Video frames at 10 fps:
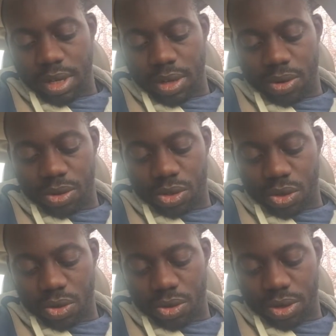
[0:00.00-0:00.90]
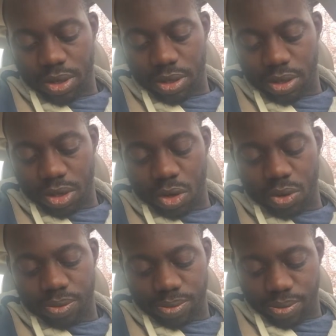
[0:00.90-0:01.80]
also,
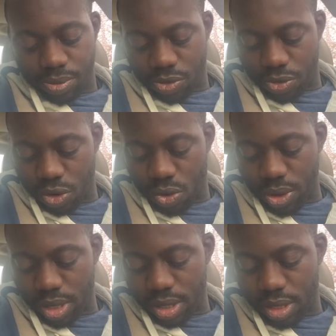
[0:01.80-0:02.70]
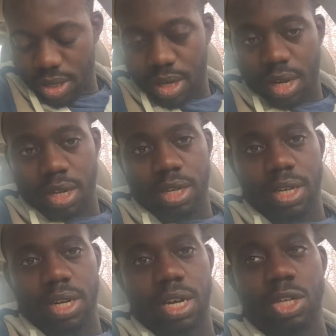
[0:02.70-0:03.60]
real quick, a
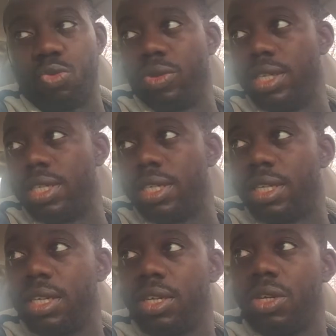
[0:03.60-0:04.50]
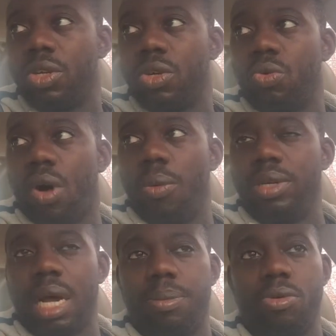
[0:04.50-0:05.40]
good reason why we're
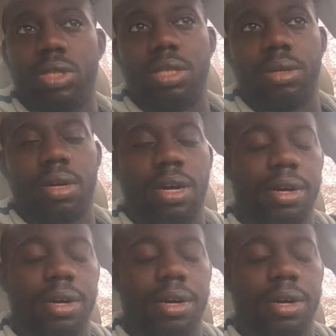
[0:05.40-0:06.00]
not supposed to